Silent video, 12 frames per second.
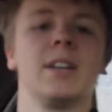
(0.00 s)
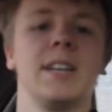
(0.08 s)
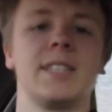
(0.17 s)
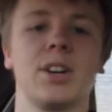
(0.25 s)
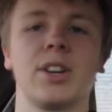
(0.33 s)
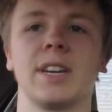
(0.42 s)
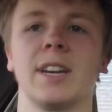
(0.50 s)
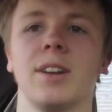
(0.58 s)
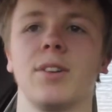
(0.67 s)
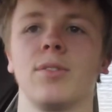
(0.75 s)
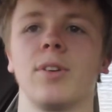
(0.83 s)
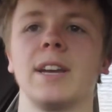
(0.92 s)
He's got a
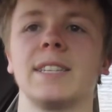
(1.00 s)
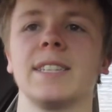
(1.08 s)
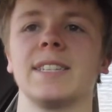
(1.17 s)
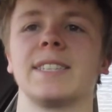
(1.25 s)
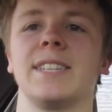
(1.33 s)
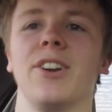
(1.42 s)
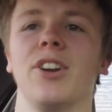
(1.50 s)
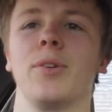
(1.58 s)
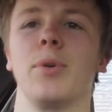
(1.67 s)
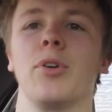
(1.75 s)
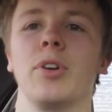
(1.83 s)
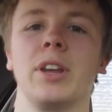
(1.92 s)
racing steering
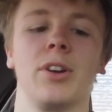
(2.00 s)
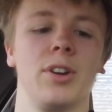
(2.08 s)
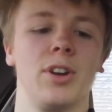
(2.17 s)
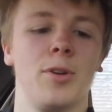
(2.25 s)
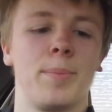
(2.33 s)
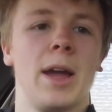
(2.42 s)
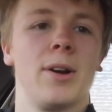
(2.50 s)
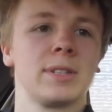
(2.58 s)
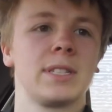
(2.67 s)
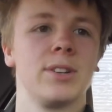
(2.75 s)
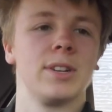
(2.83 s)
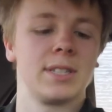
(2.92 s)
wheel in here and no power
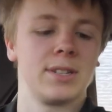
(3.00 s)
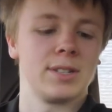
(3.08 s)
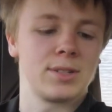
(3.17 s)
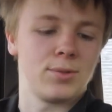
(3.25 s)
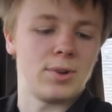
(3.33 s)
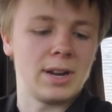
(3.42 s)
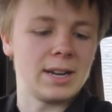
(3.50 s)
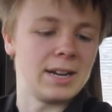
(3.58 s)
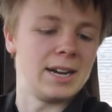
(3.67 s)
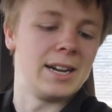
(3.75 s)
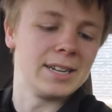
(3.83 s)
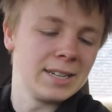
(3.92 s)
steering, so it's quite
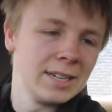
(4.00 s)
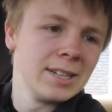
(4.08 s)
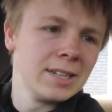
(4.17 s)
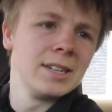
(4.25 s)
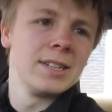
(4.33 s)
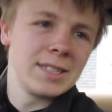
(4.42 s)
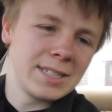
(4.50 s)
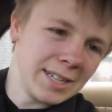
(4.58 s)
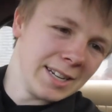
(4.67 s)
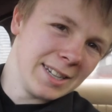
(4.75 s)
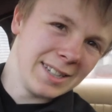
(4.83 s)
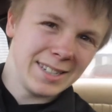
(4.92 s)
hard to